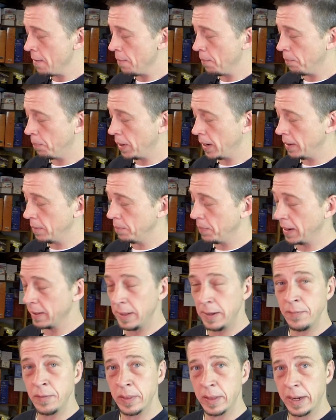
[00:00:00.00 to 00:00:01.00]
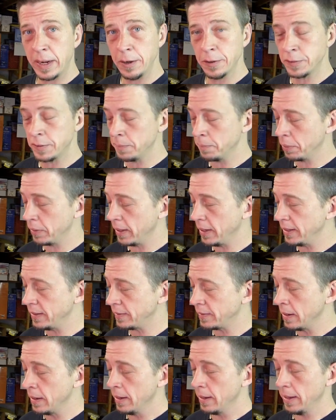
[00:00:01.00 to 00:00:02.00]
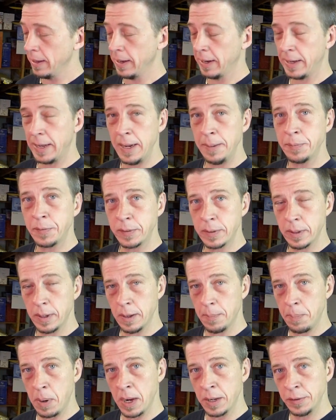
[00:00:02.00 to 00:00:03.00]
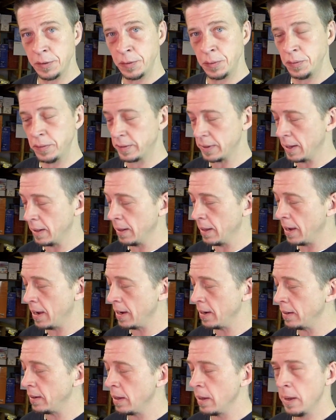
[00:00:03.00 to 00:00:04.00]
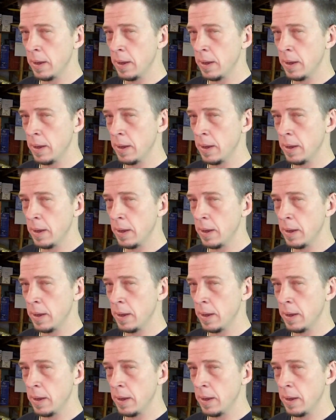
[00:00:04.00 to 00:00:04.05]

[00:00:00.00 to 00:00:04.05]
but by leaving the gears in place, it keeps the pontoons aligned,